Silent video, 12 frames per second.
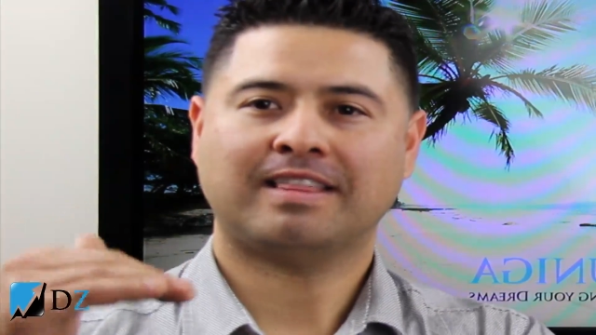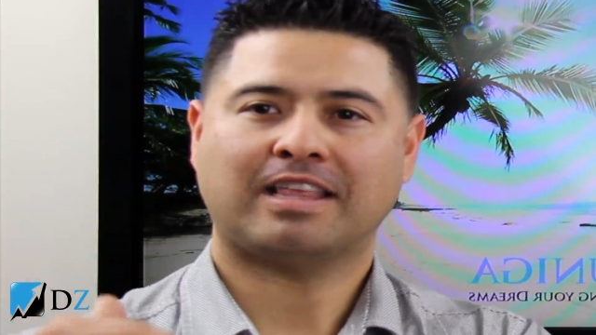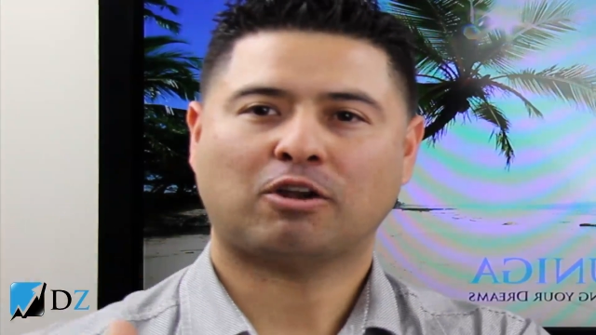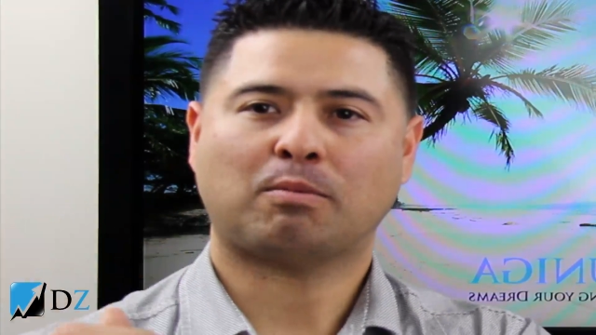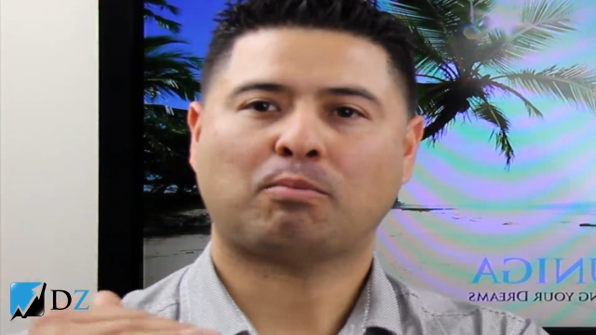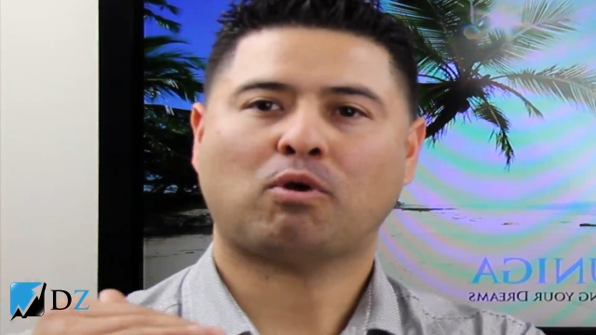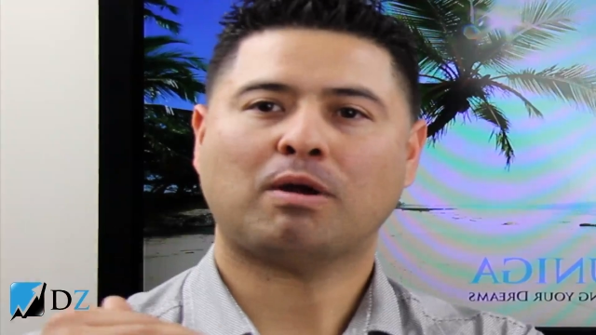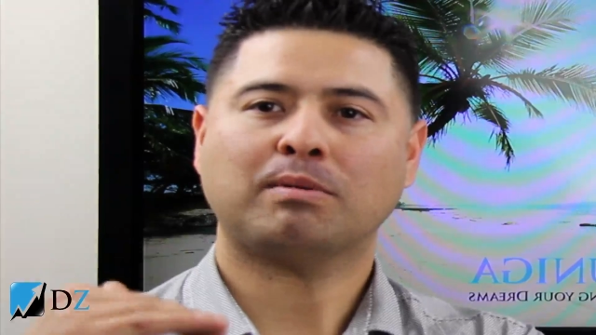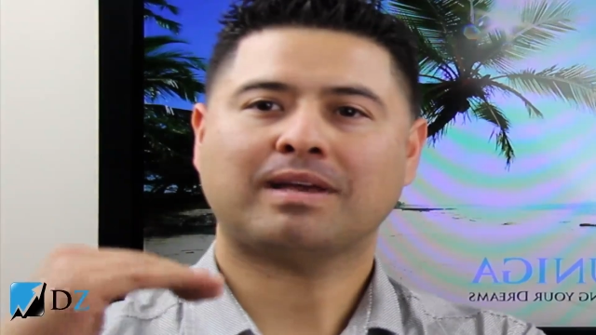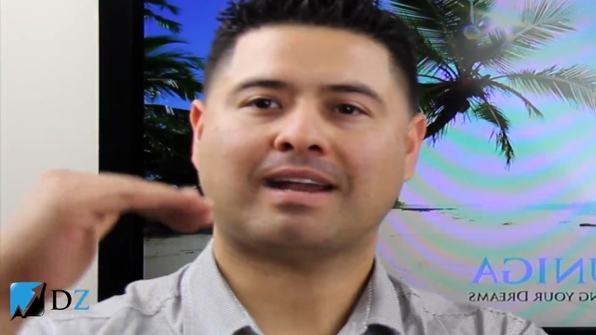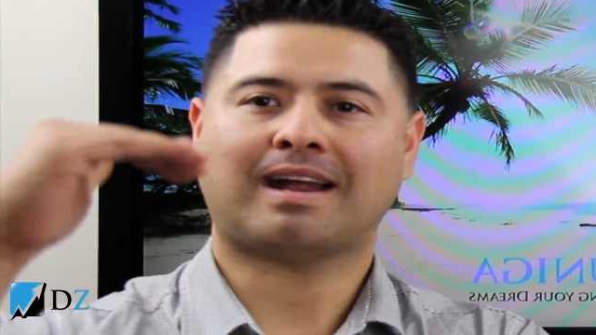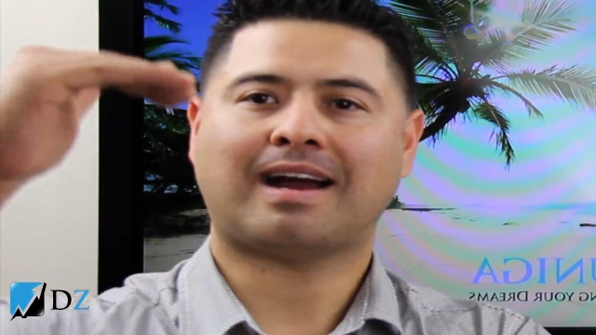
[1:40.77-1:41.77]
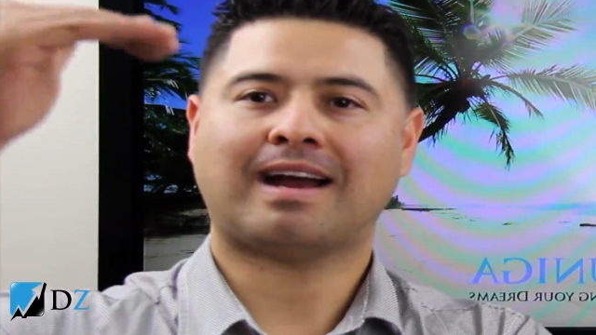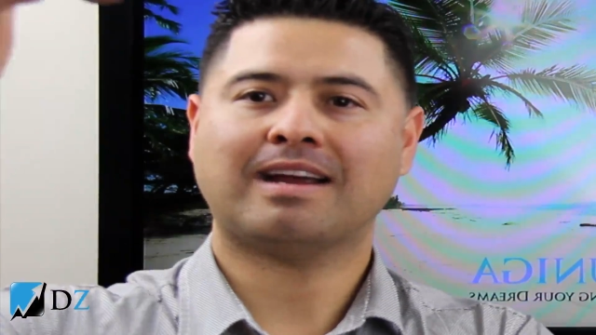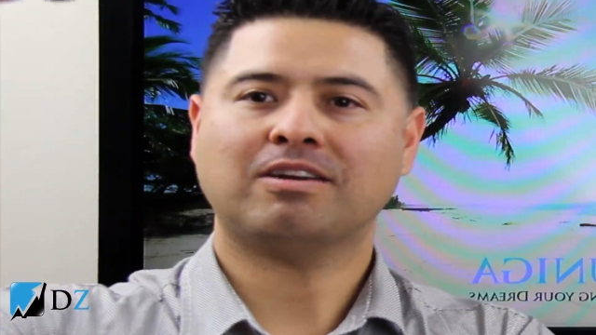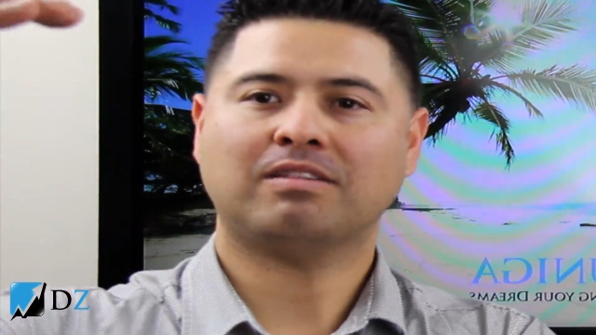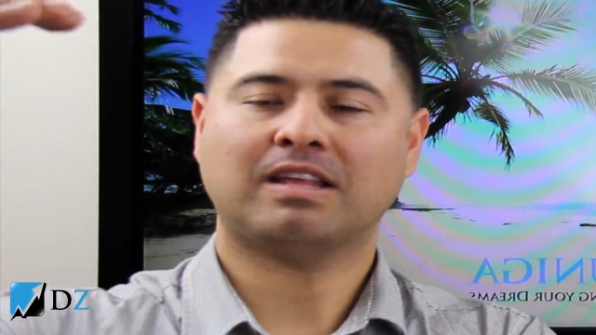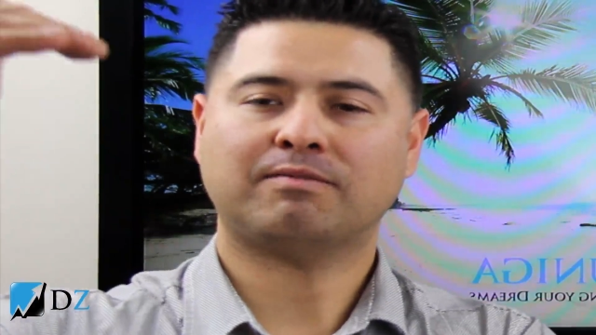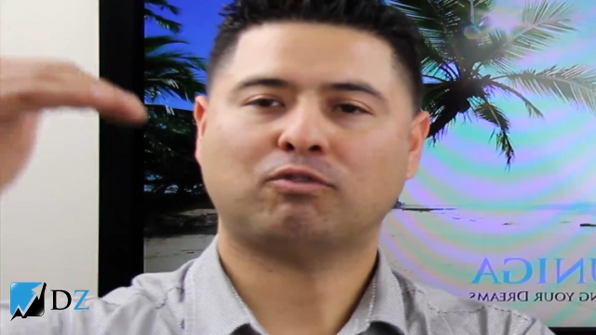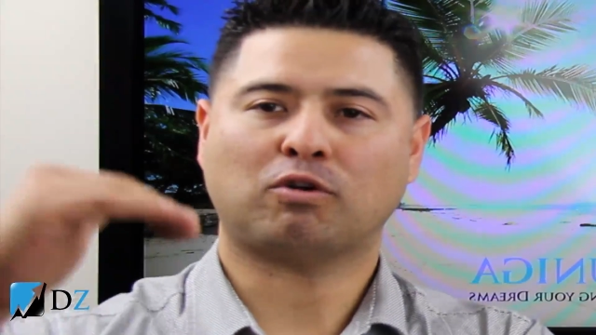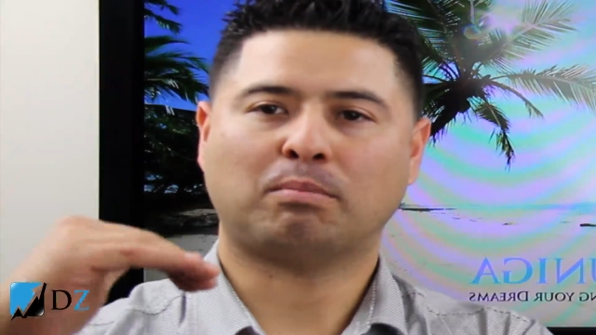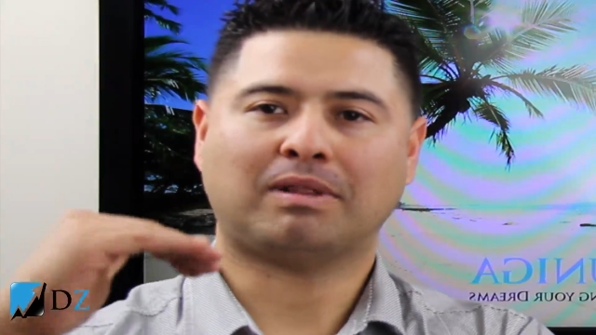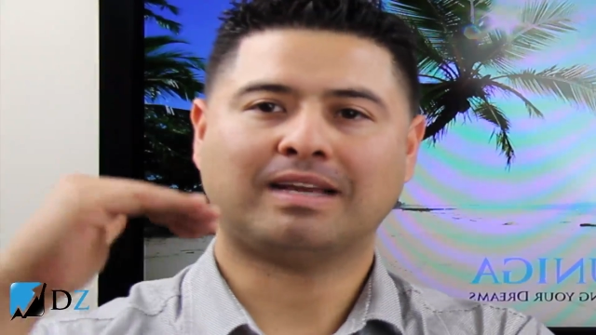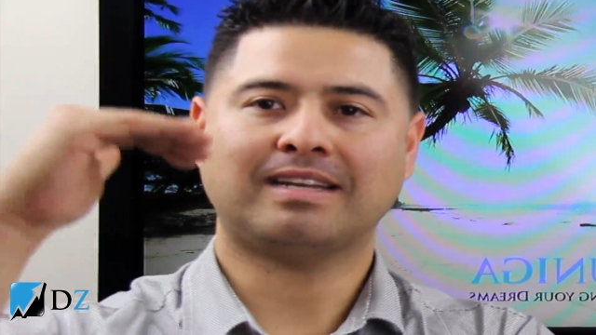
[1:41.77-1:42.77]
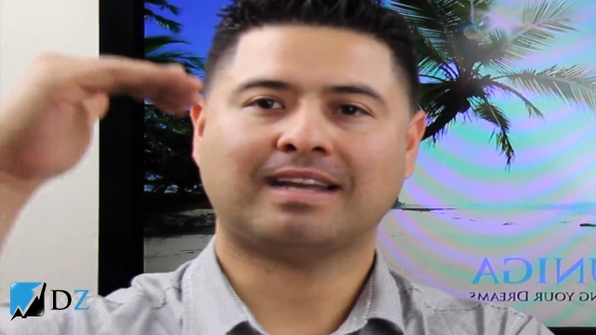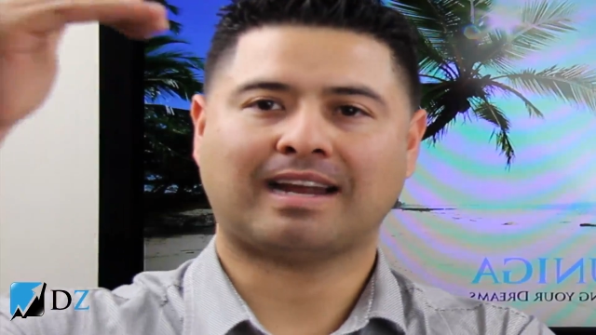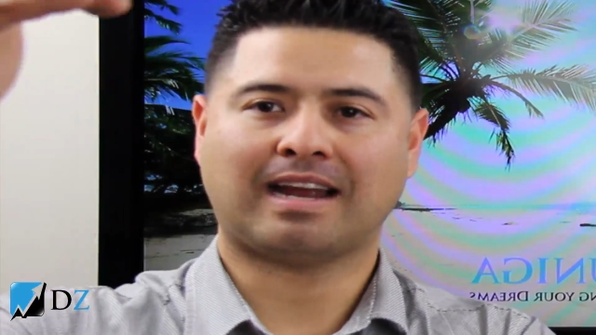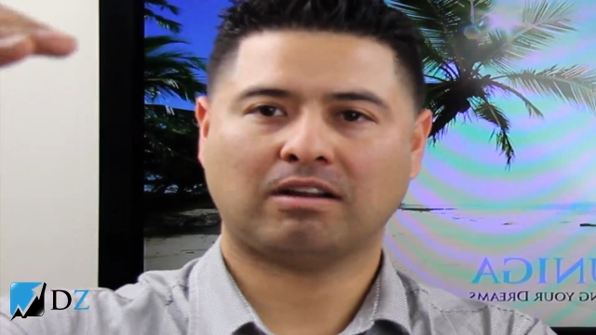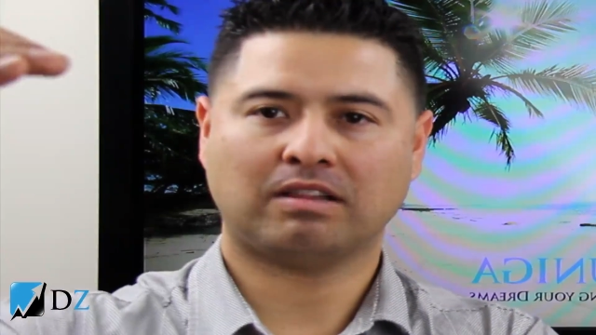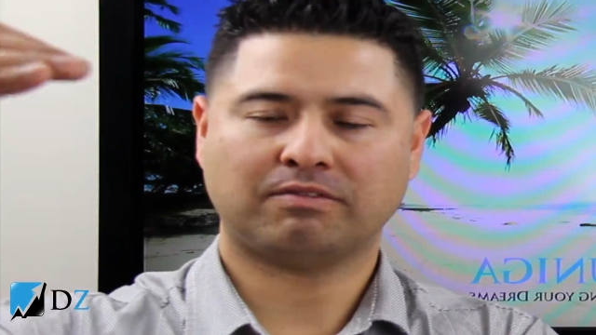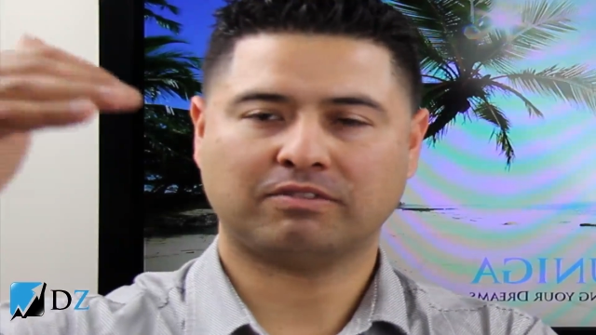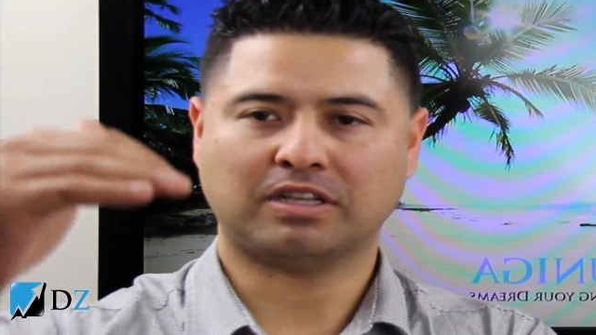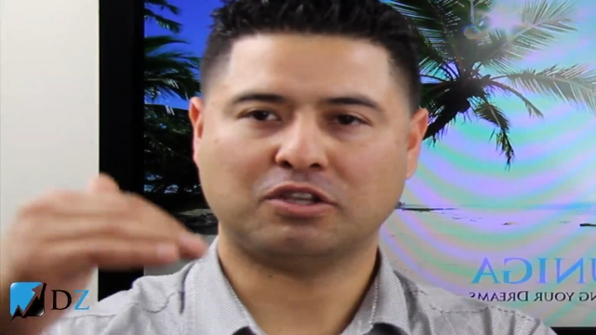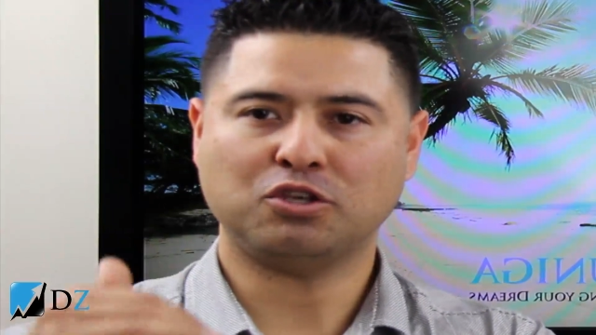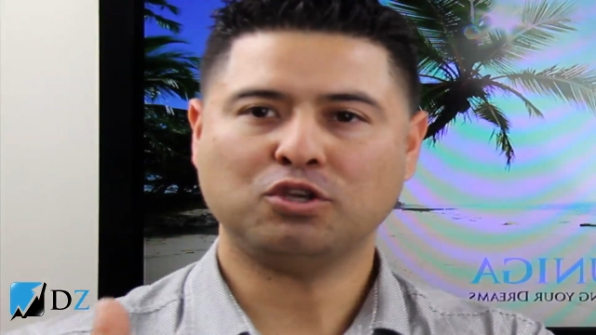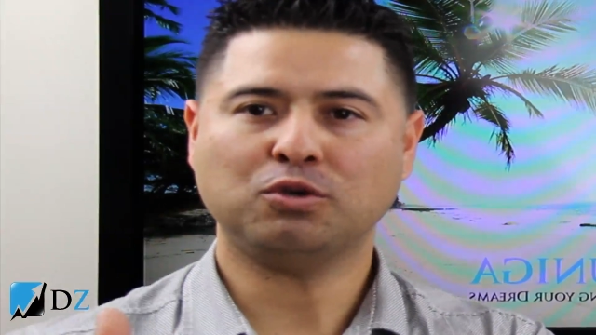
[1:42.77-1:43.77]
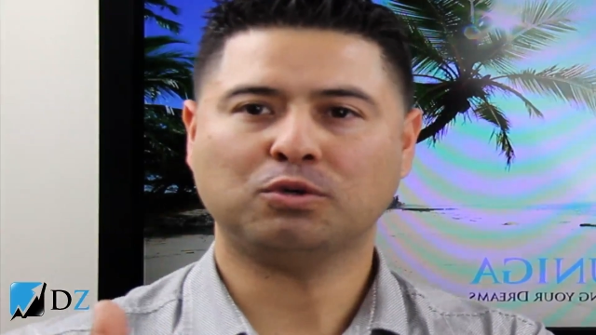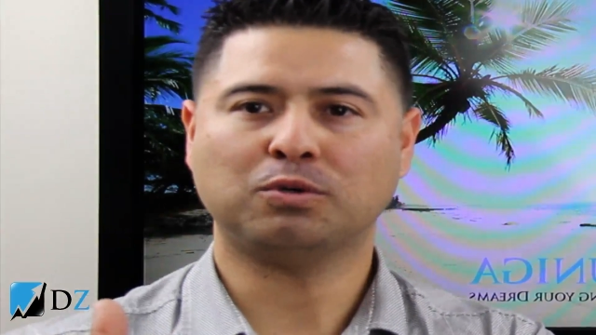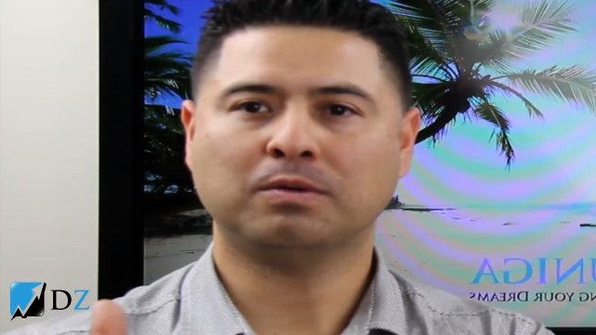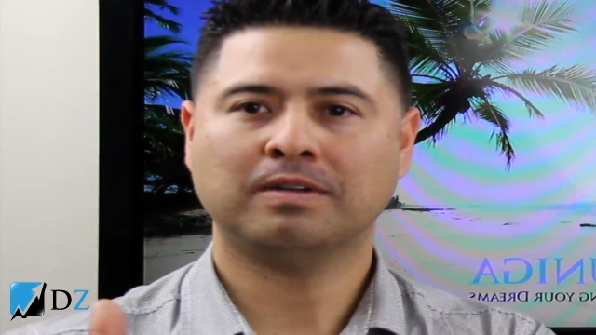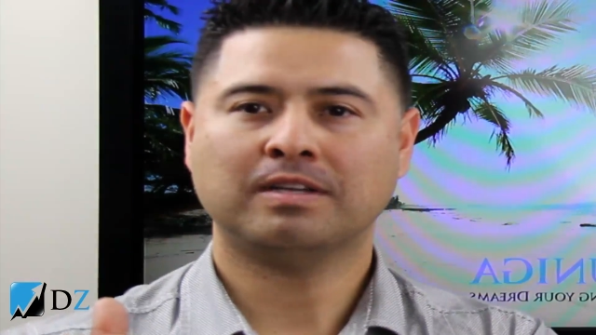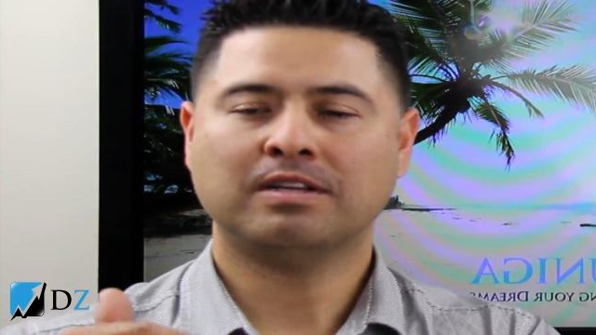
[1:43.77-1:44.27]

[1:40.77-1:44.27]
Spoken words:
that are probably at a higher level or playing at a higher level than you.